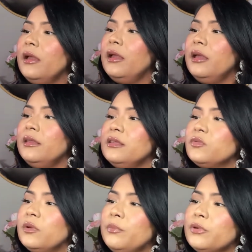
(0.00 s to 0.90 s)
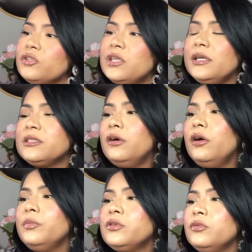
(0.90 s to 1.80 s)
And this one protects
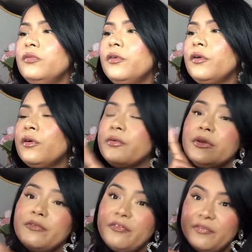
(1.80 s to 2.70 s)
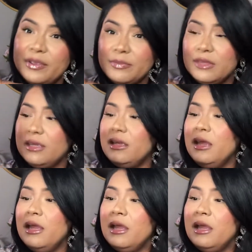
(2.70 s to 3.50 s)
up to 450.